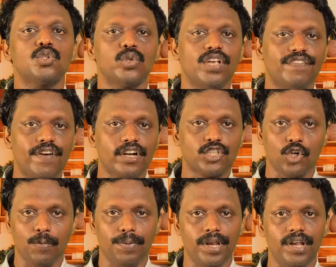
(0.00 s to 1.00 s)
so the effect
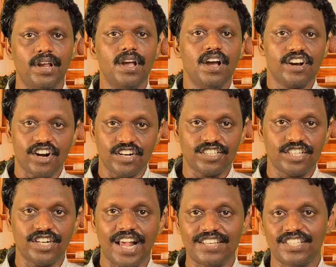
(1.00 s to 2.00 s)
should be
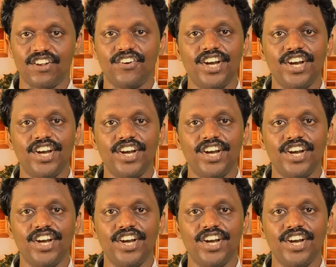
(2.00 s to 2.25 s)
considered as